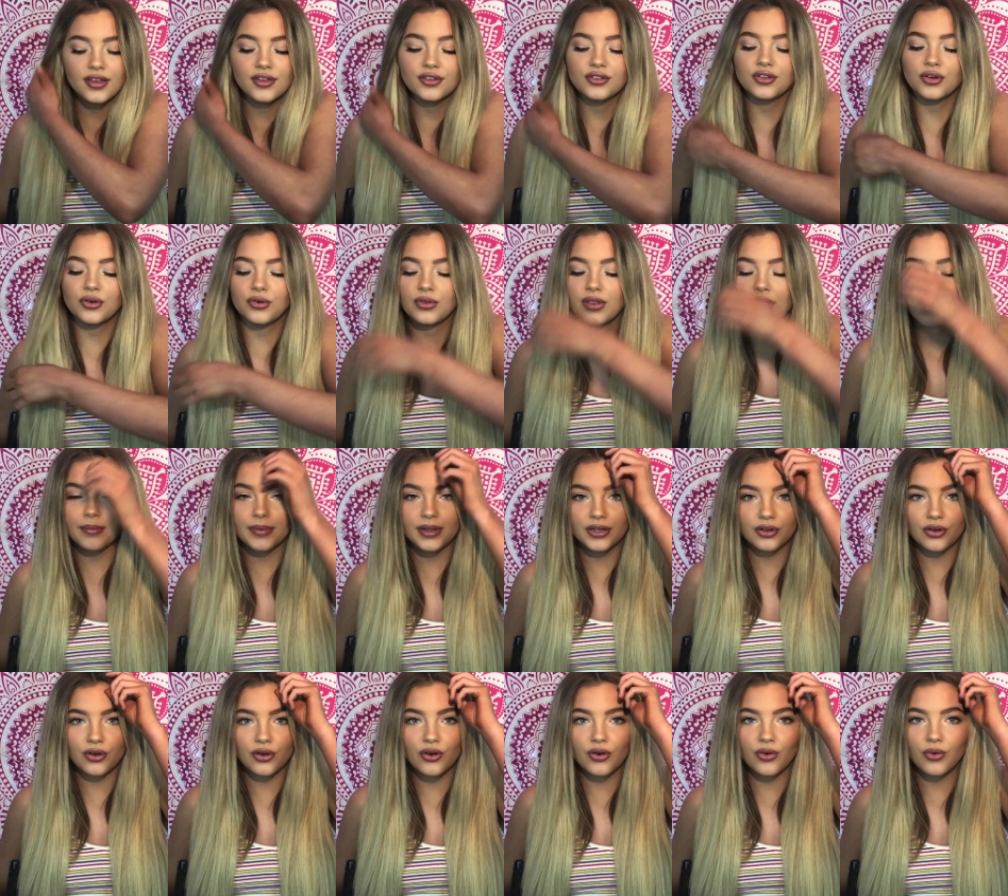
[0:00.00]
So let me
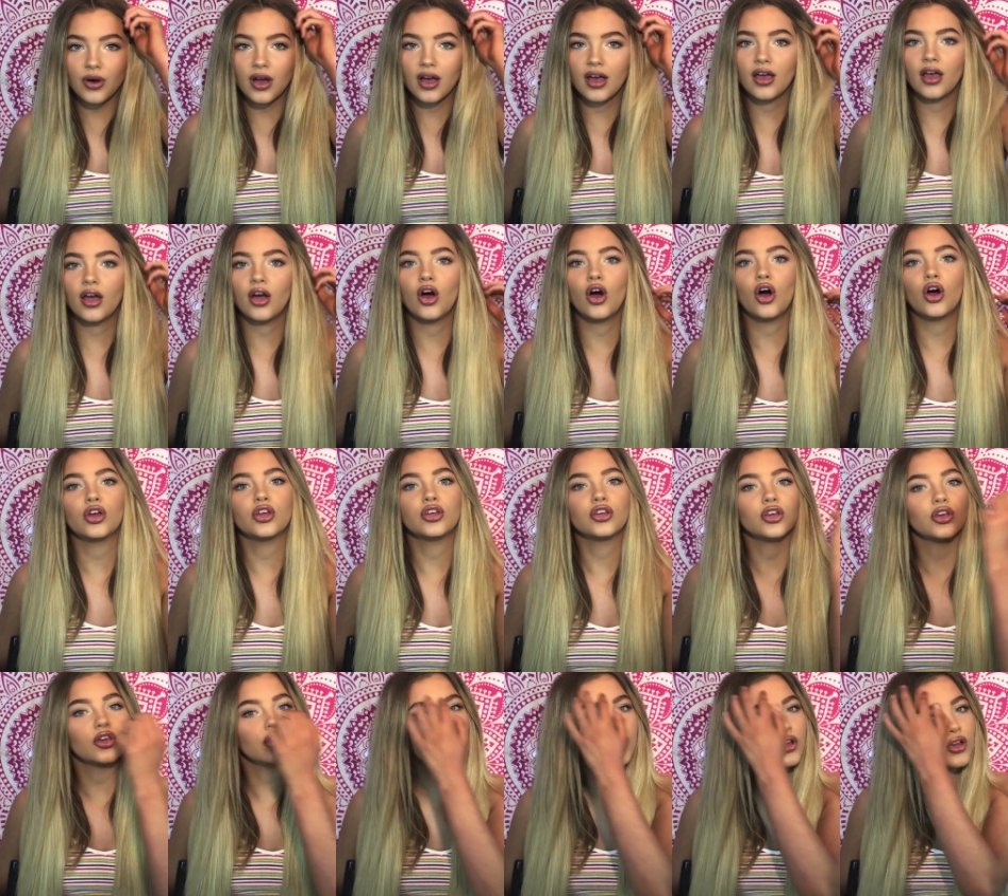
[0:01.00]
know how
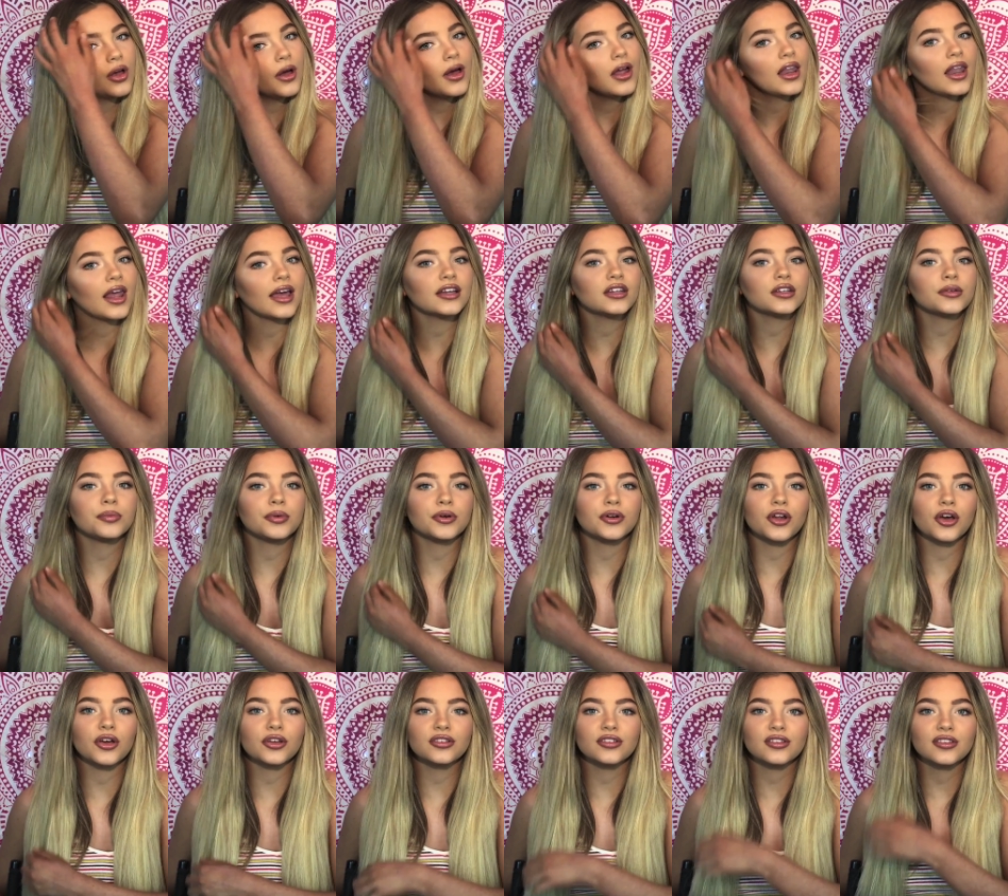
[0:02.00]
you like to
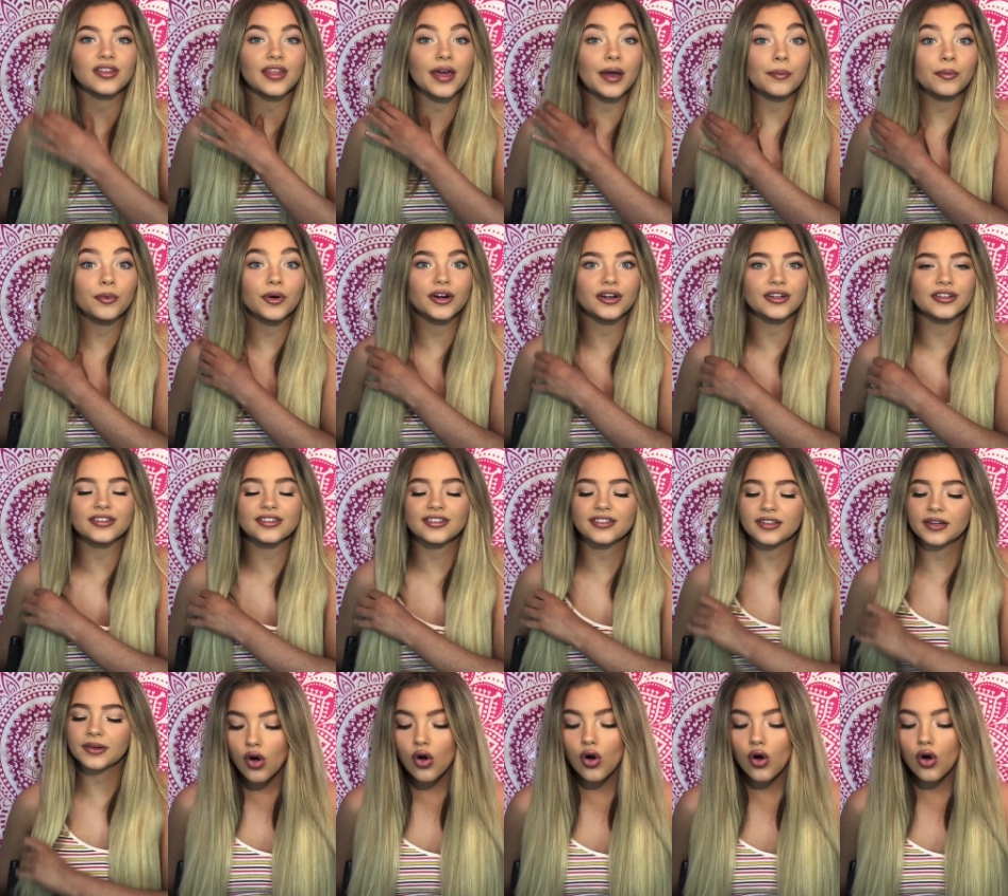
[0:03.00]
pronounce them words.